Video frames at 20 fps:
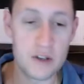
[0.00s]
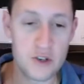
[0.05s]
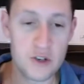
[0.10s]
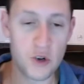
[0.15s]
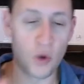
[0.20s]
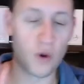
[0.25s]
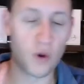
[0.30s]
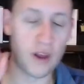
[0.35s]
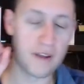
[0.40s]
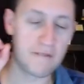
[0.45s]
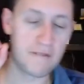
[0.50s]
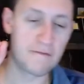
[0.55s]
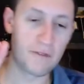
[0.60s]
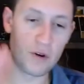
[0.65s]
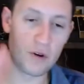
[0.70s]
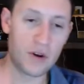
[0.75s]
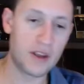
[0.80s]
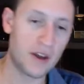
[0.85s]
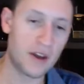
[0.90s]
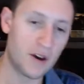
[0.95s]
enjoying
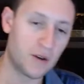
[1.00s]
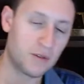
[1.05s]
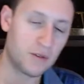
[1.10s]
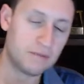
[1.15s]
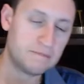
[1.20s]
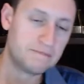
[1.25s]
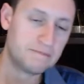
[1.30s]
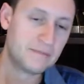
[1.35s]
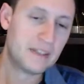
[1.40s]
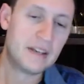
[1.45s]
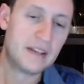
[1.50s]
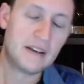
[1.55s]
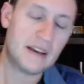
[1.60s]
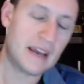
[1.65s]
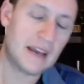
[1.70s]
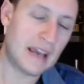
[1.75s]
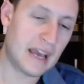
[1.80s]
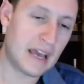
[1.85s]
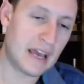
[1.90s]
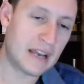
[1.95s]
Furyo
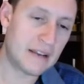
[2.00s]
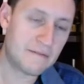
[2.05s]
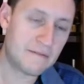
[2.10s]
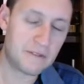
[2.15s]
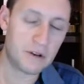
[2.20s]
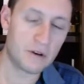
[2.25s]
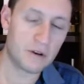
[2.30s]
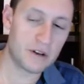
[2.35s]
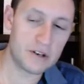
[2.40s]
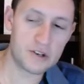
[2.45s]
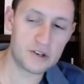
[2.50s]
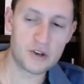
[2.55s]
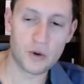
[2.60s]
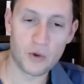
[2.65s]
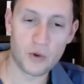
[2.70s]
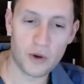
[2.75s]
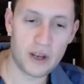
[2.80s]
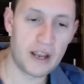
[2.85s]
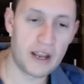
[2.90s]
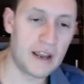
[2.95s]
and if you're
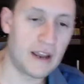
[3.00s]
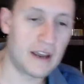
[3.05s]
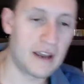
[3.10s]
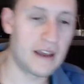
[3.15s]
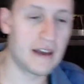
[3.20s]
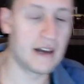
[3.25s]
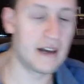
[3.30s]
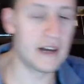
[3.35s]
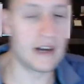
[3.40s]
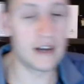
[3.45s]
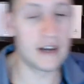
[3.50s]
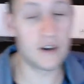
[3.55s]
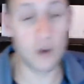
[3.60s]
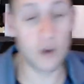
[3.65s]
enjoying uh,